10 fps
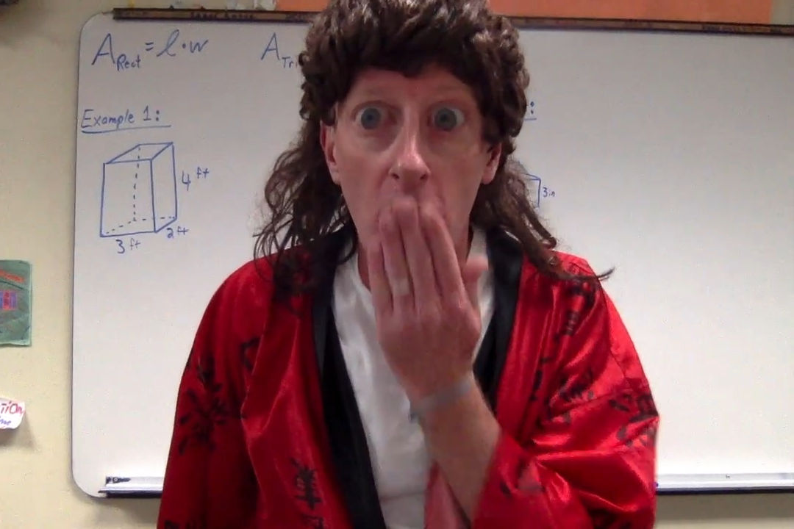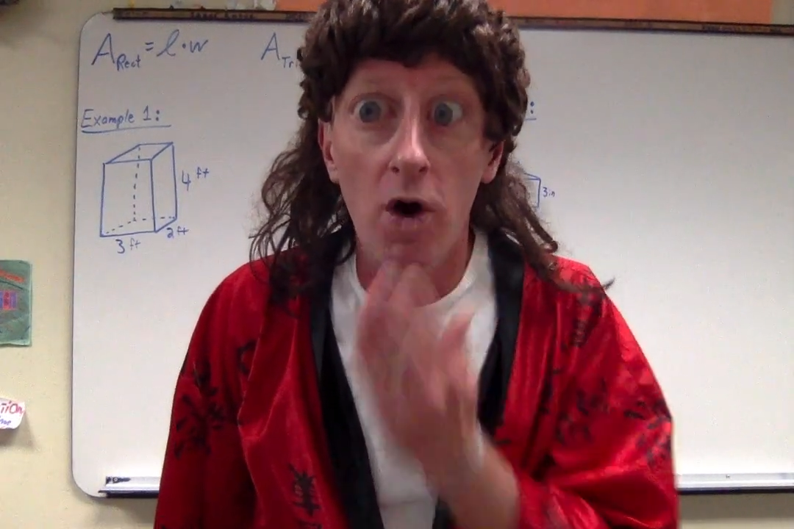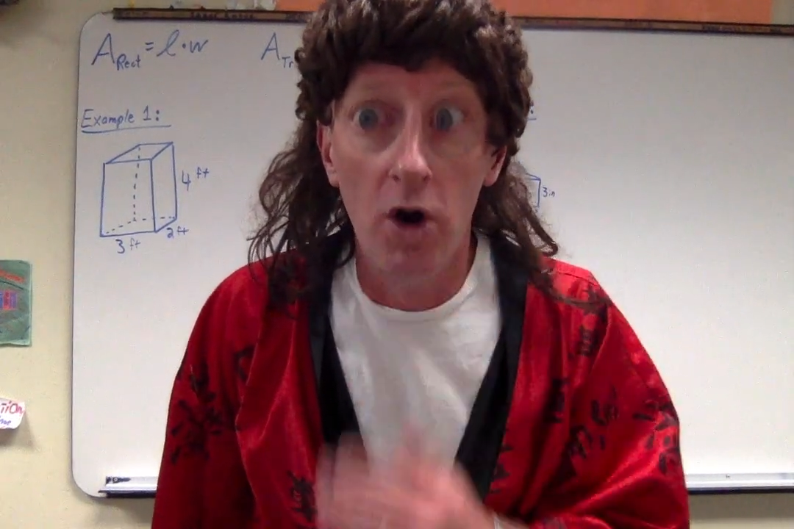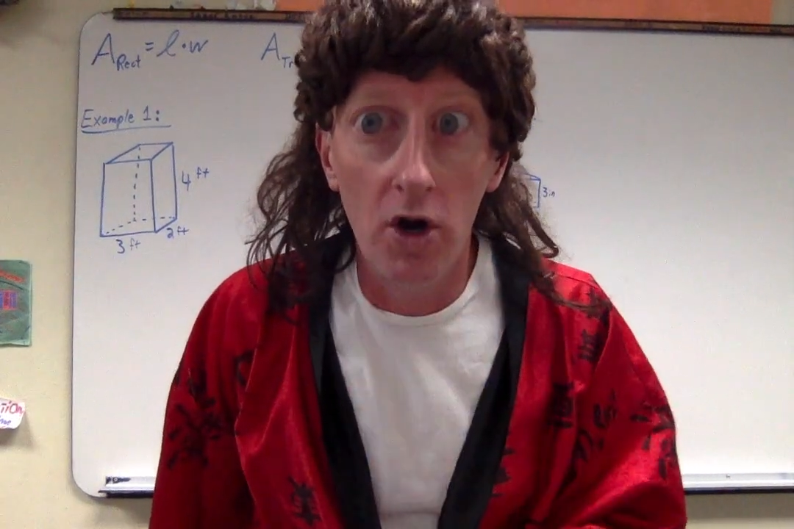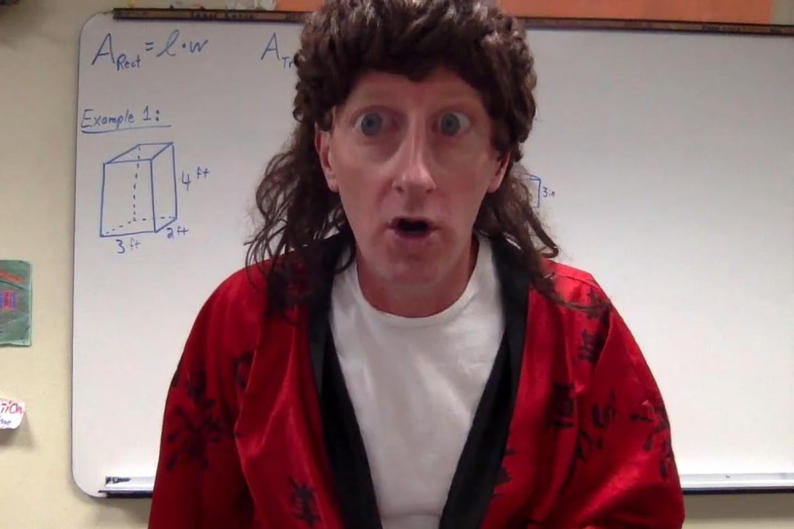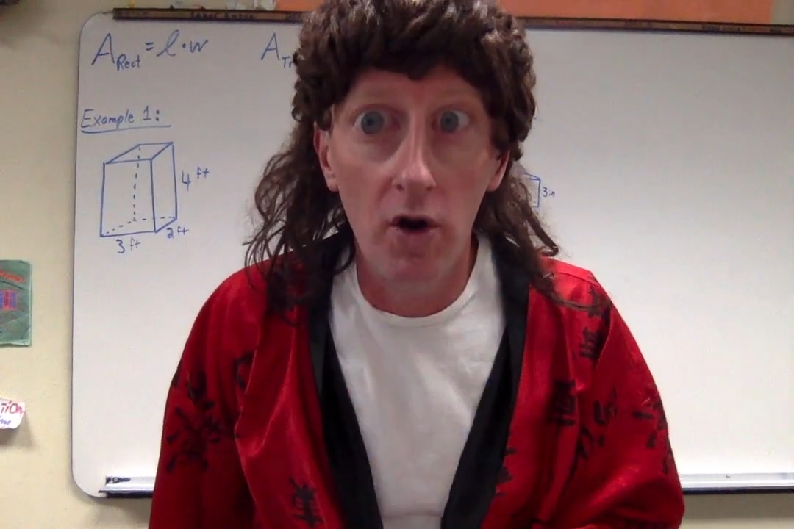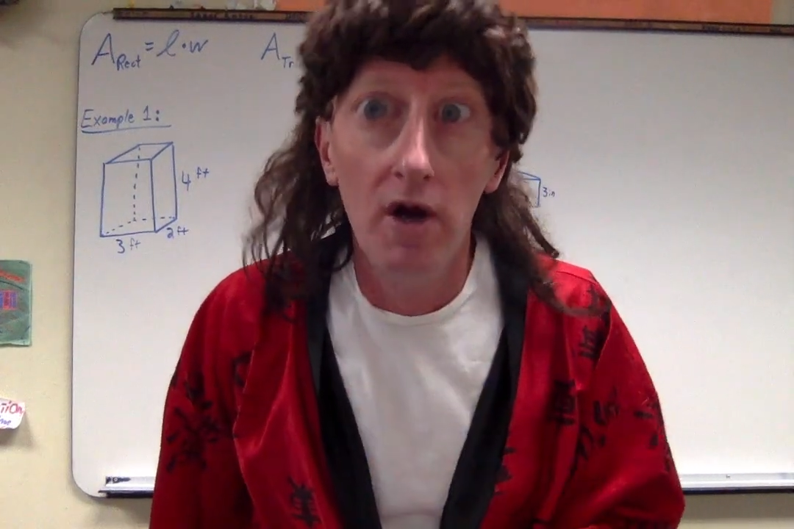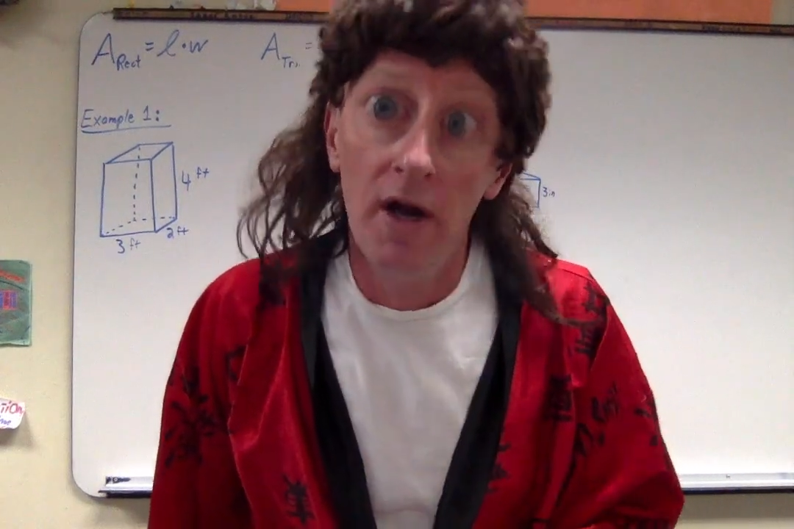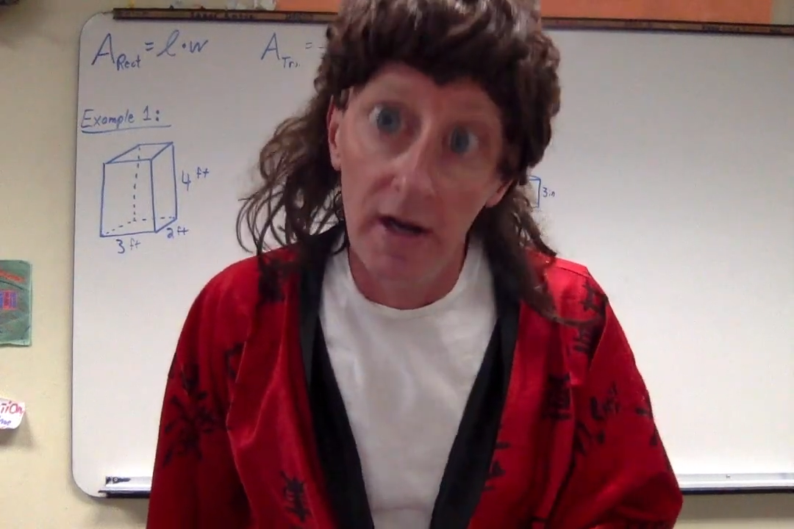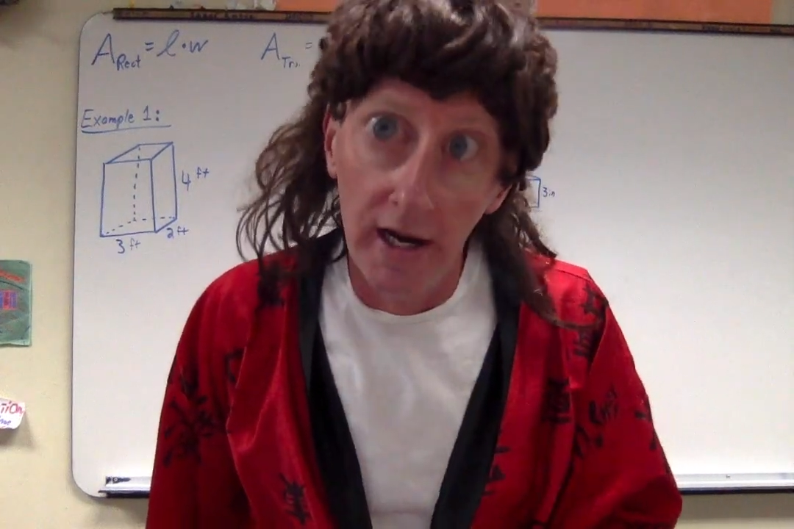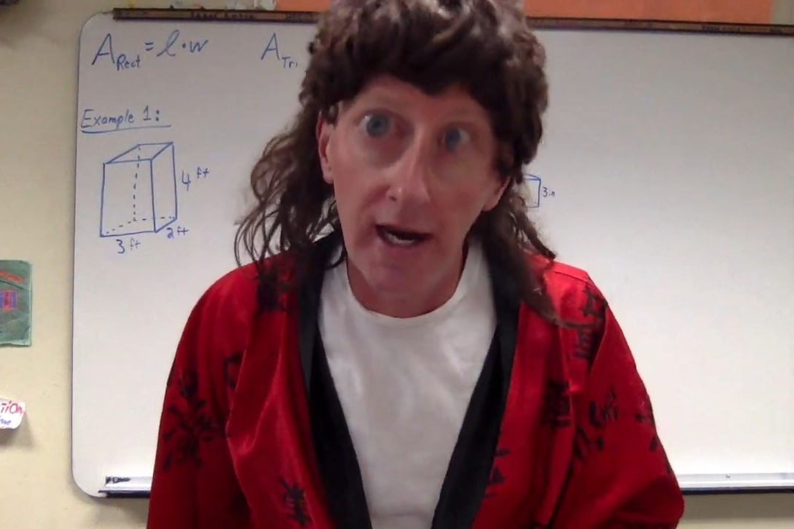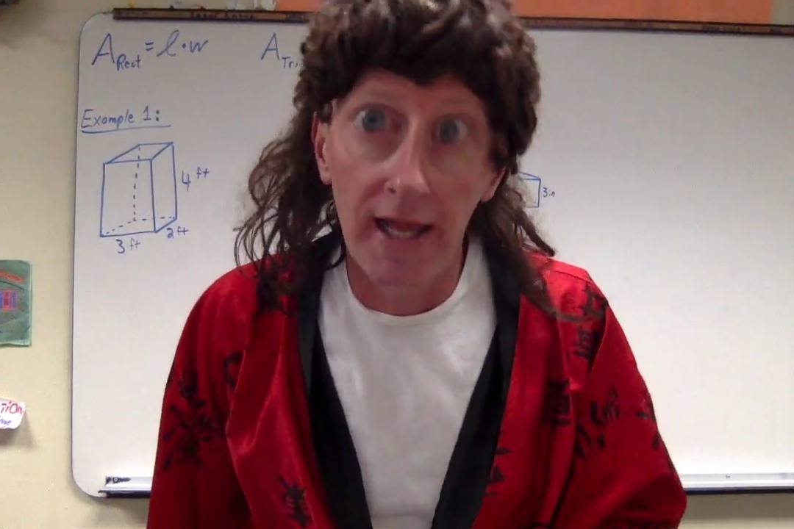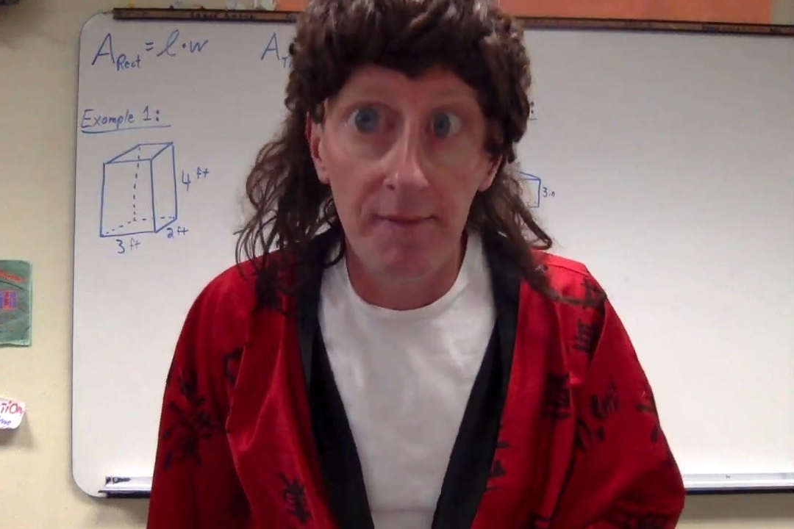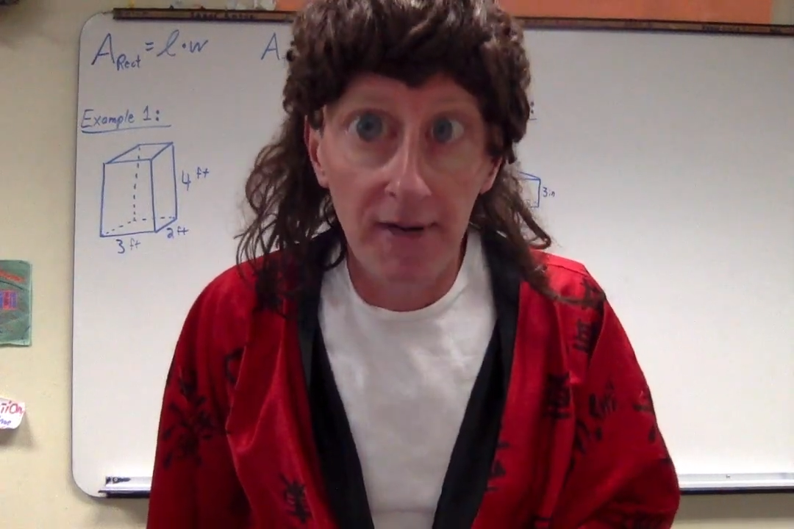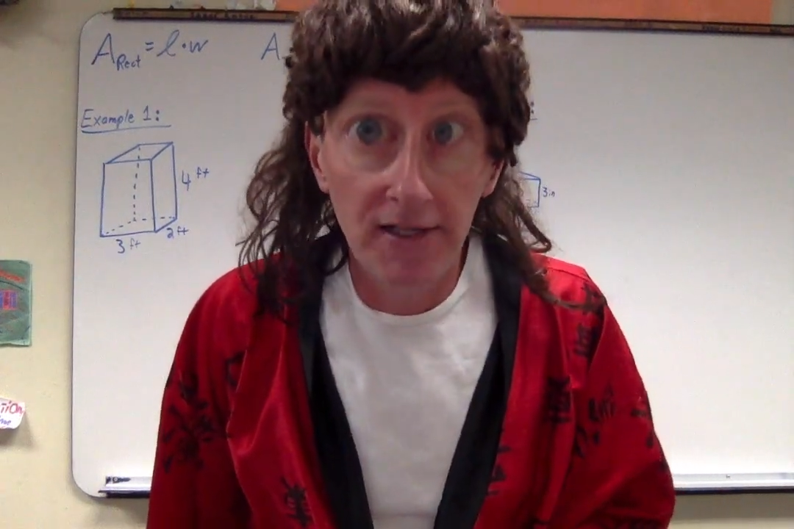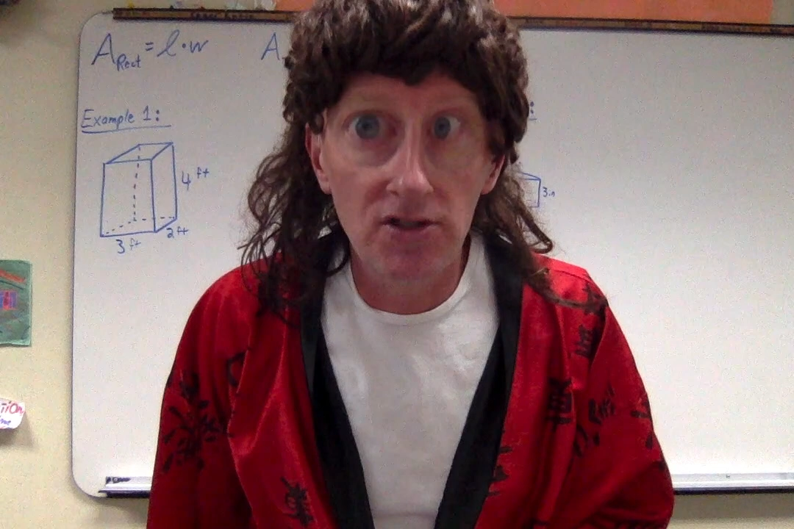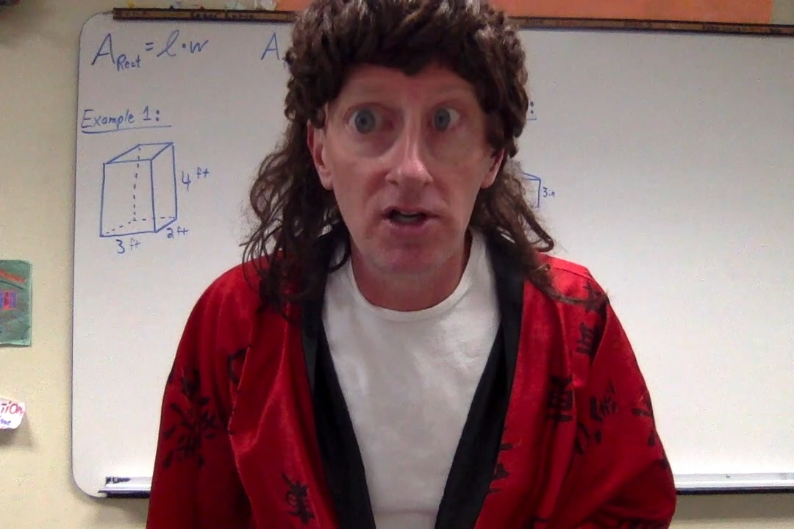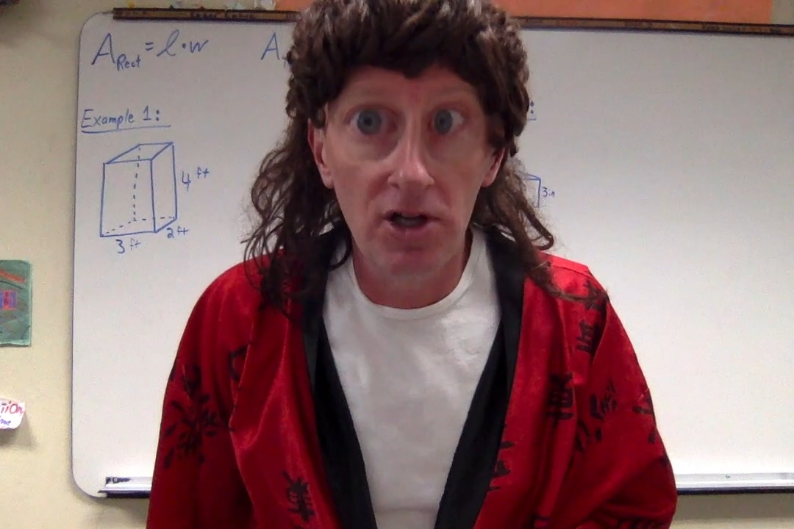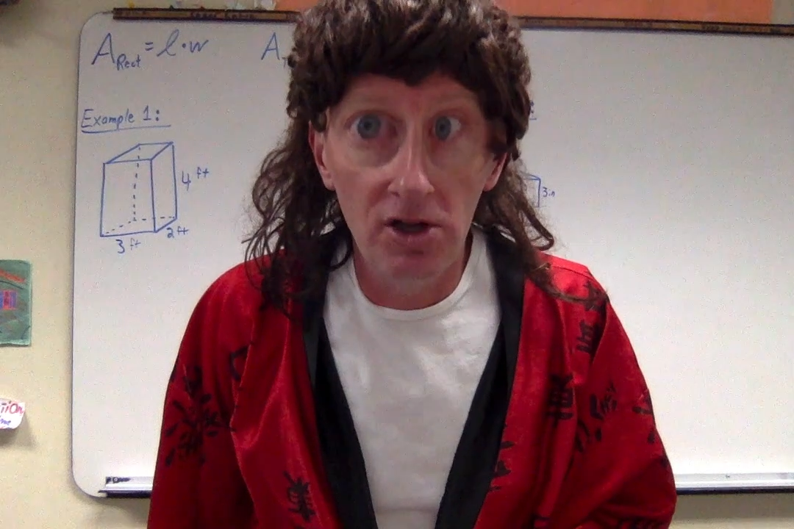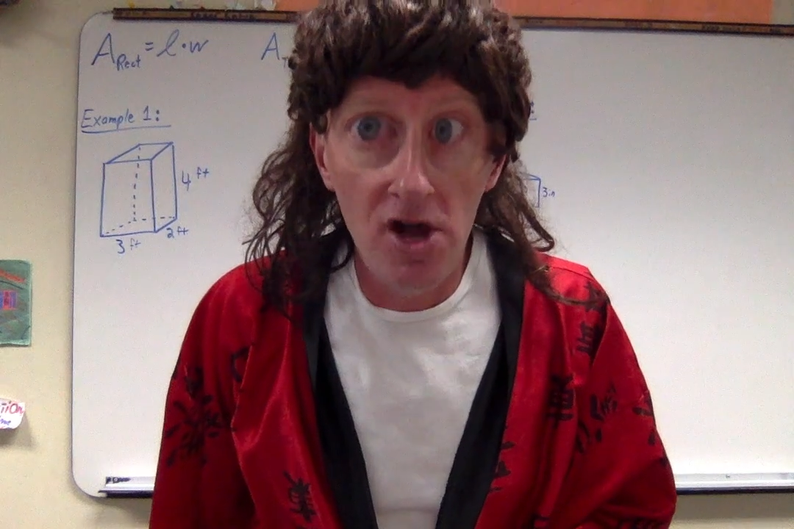Uh-oh. Yeah, that means they're a
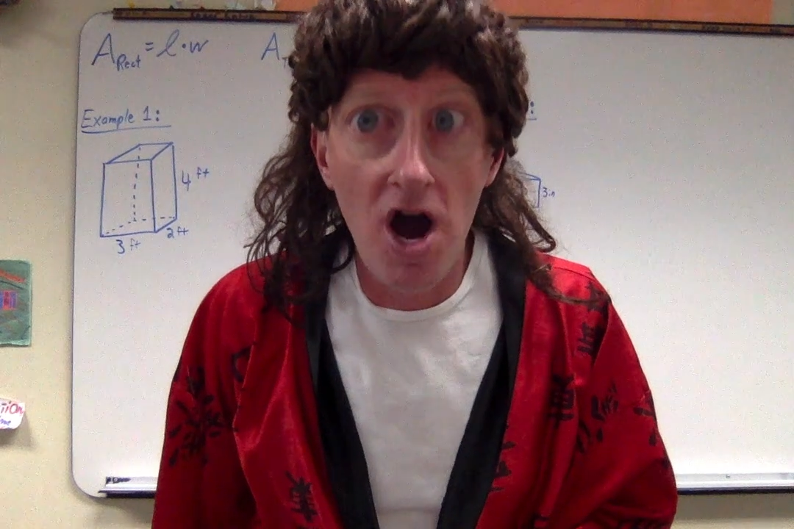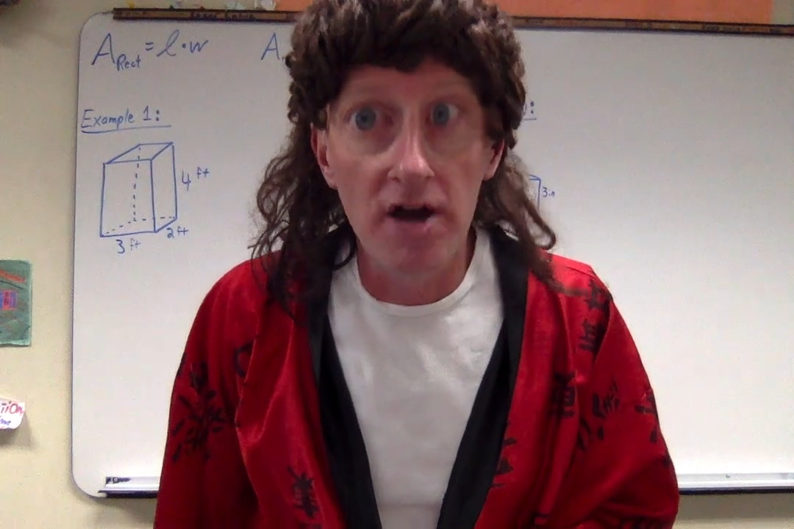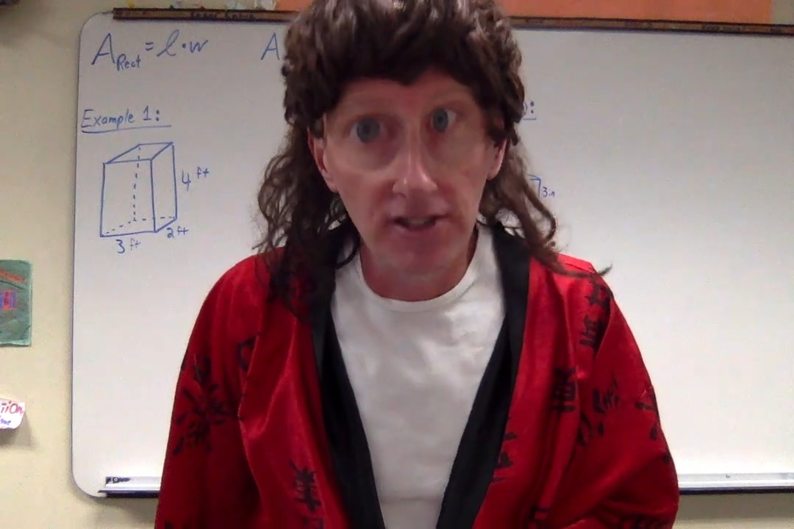little long.